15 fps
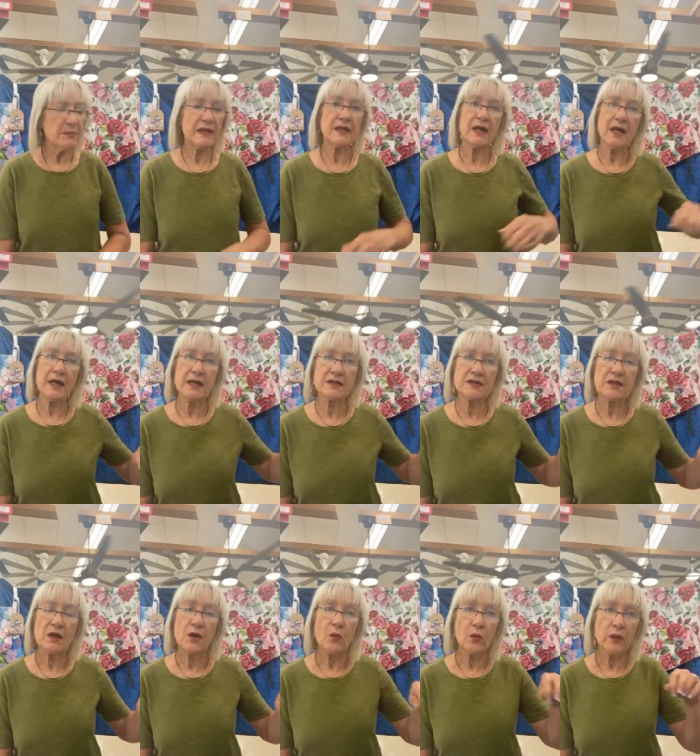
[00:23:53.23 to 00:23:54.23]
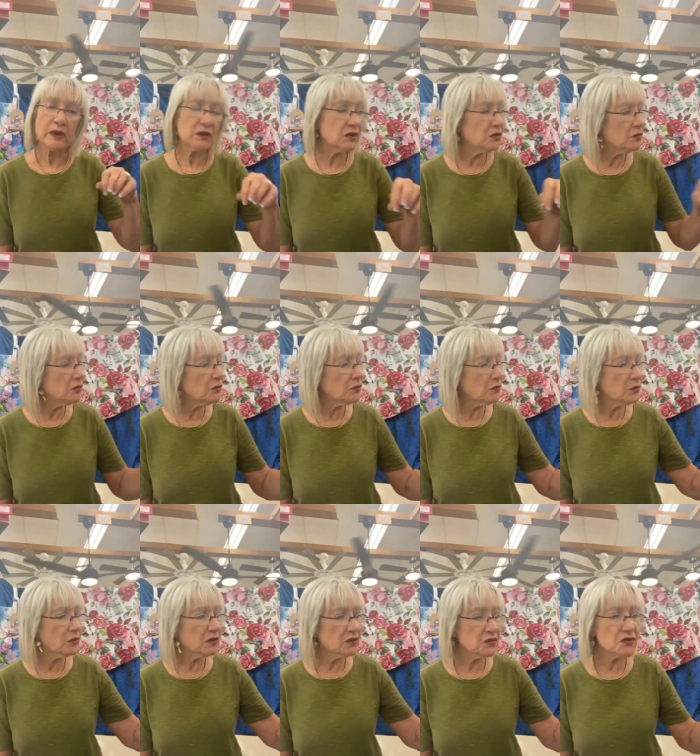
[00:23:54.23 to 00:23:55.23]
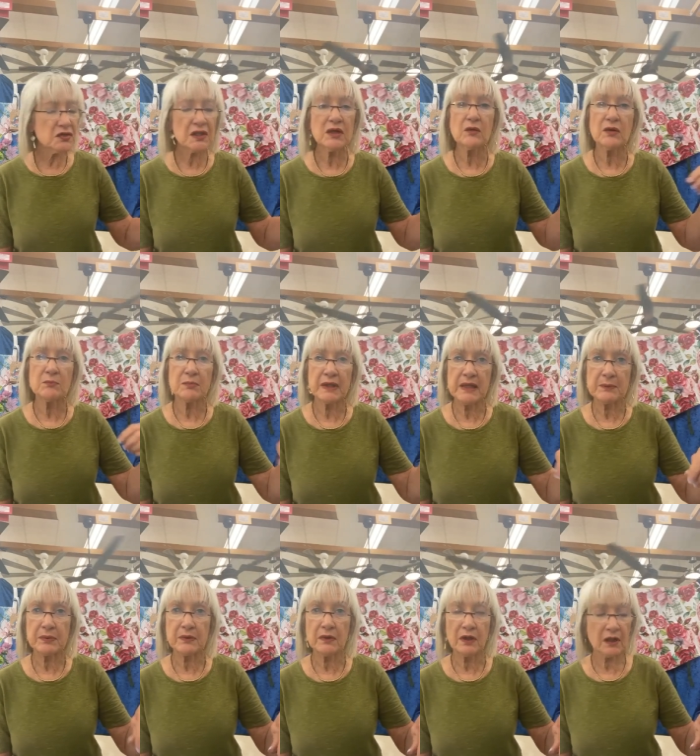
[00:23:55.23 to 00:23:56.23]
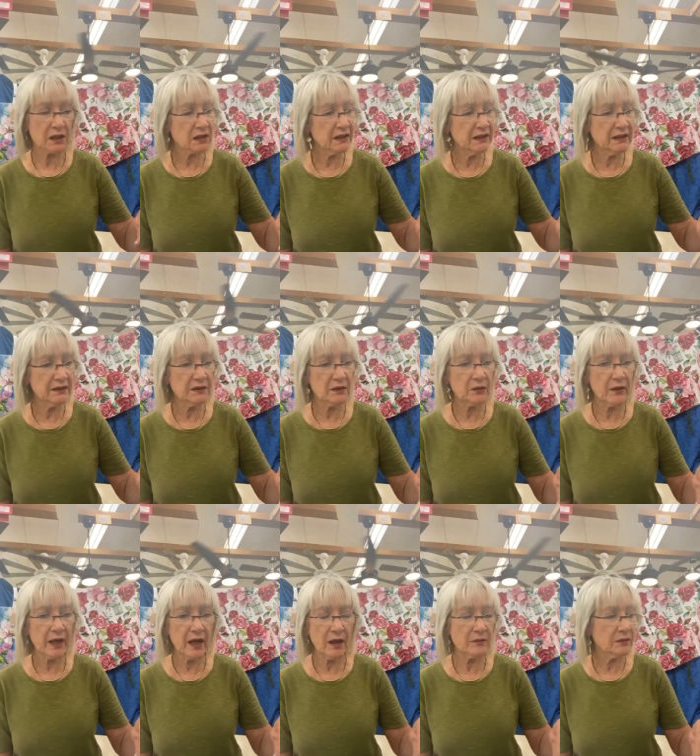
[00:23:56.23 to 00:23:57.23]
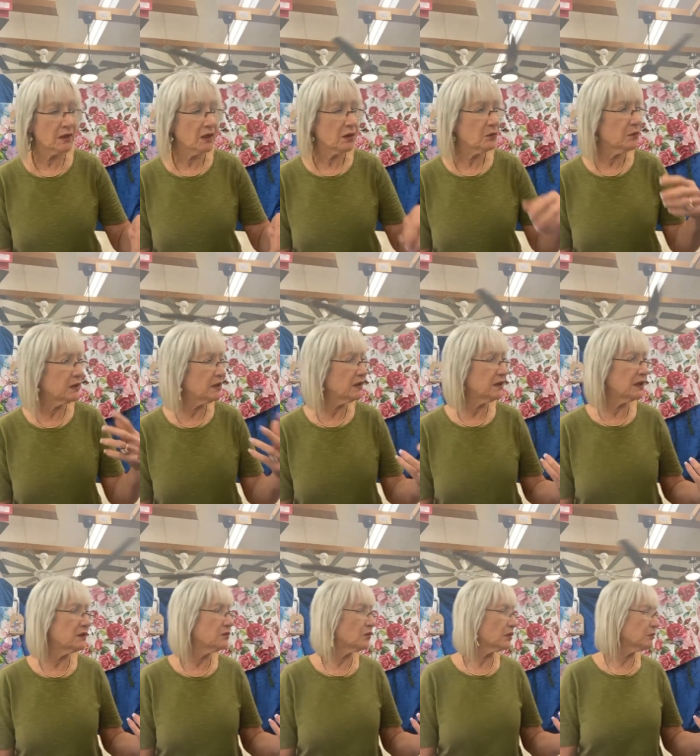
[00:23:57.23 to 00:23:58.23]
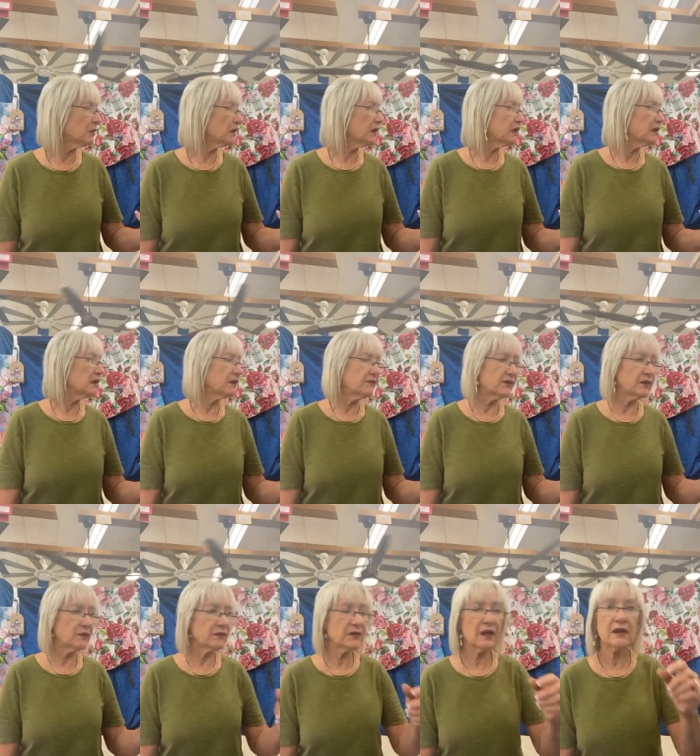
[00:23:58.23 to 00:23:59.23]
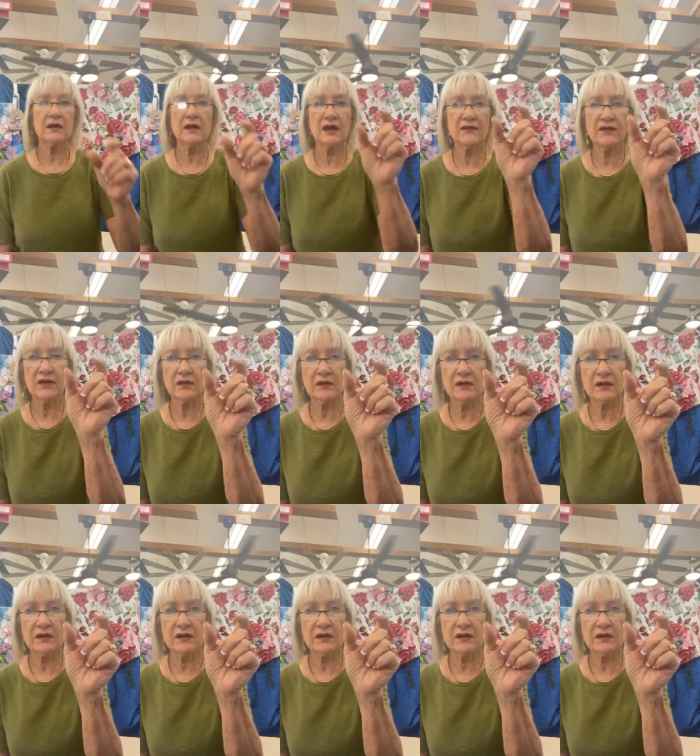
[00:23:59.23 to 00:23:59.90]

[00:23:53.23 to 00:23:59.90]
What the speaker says: Because usually when people are cleaning their grout, what do they normally give you? They'll give you a